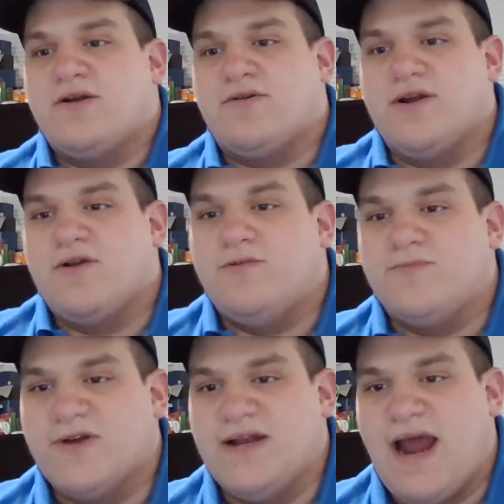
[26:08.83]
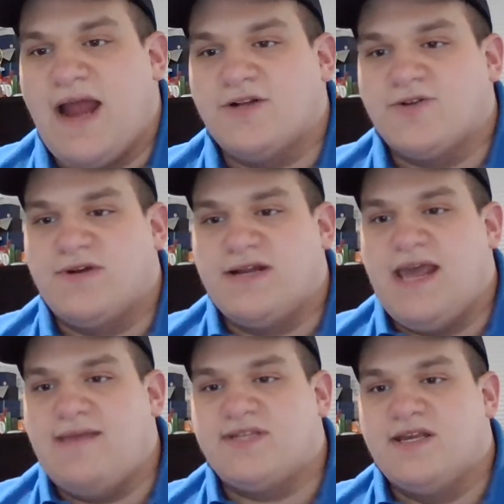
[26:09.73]
career homer in 901
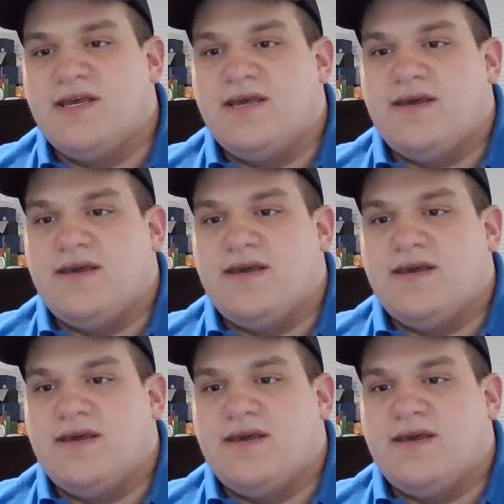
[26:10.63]
games,